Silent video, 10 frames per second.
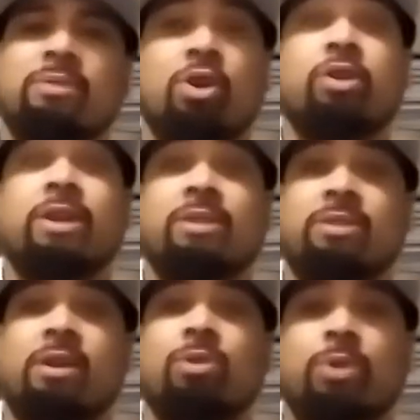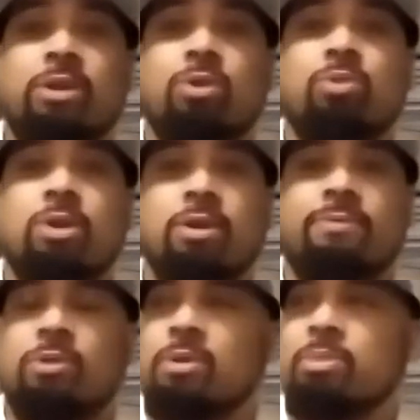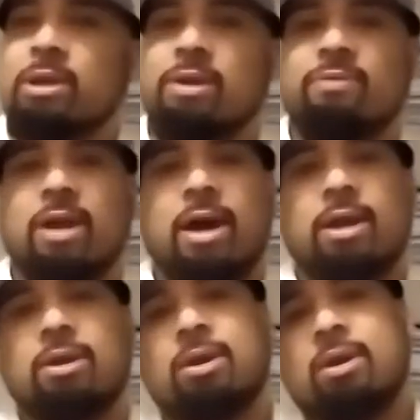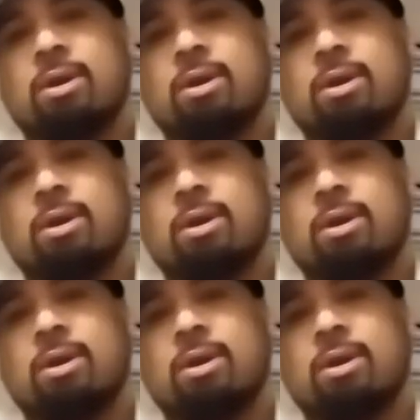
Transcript: 30th year reunion, if you could believe that